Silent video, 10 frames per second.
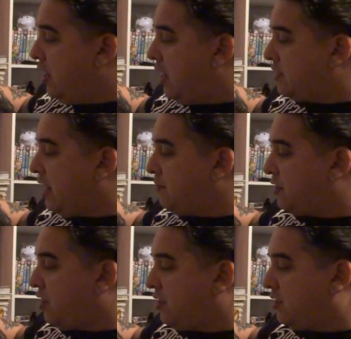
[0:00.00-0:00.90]
is I'm
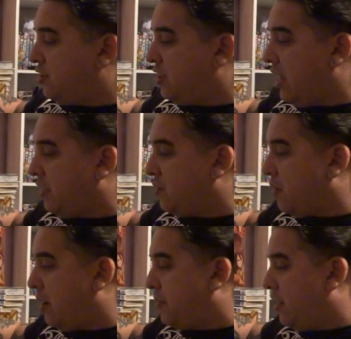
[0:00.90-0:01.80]
just going to gently
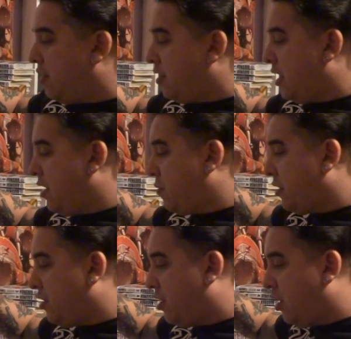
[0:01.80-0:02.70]
rub here
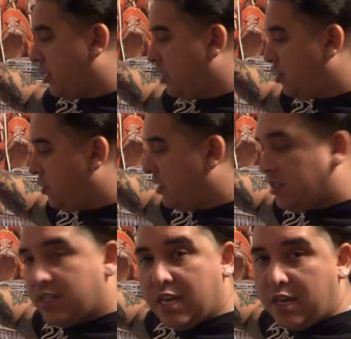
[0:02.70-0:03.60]
with the hook. As you can
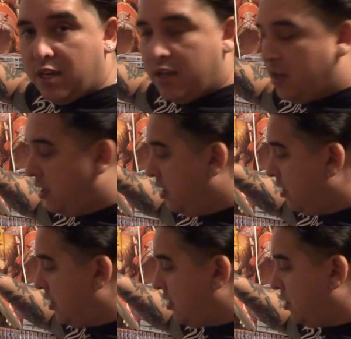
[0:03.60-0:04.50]
see,
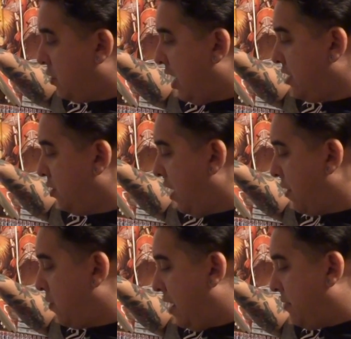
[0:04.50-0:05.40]
this is what I do. I
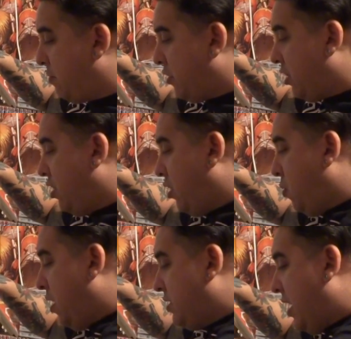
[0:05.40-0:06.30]
rub them with the hook.
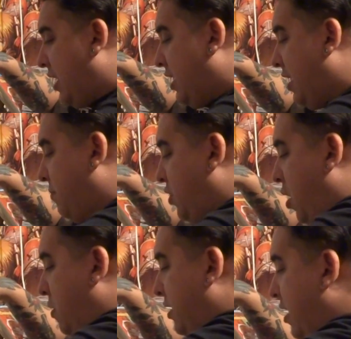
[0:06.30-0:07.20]
Once I get them
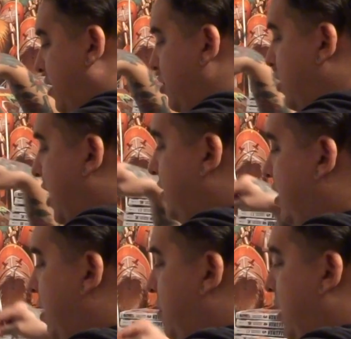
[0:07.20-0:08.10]
going the other
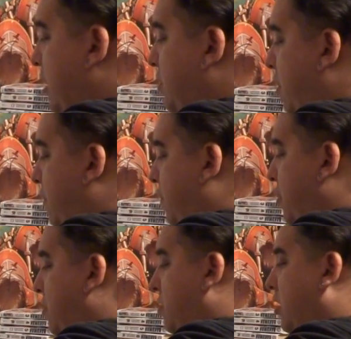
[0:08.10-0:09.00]
direction, they realize no
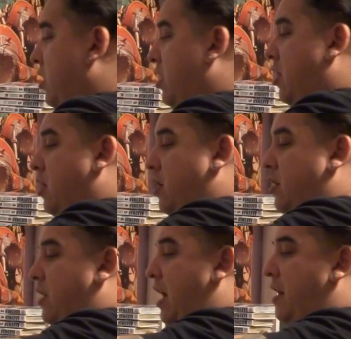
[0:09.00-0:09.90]
food.
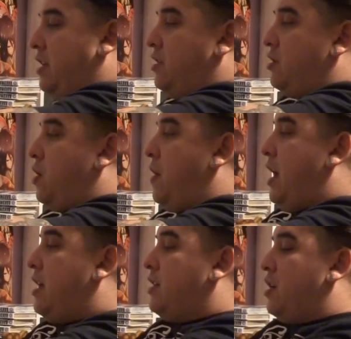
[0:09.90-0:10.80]
Now I can just go
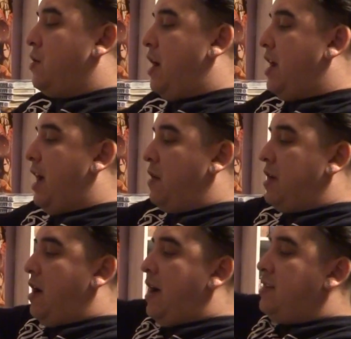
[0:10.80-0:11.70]
ahead and get her right out.
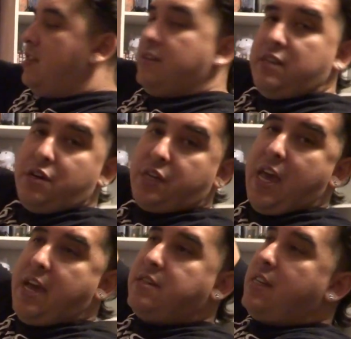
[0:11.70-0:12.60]
Now I did this in her
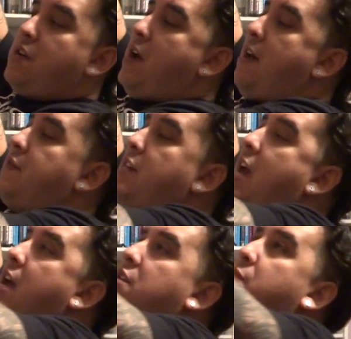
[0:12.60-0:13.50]
cage to get her out of her
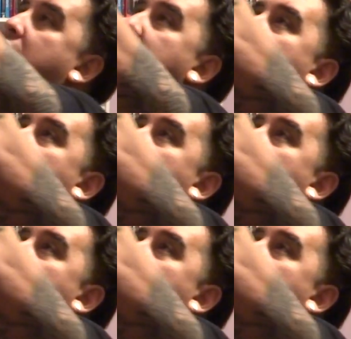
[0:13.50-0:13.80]
cage, but in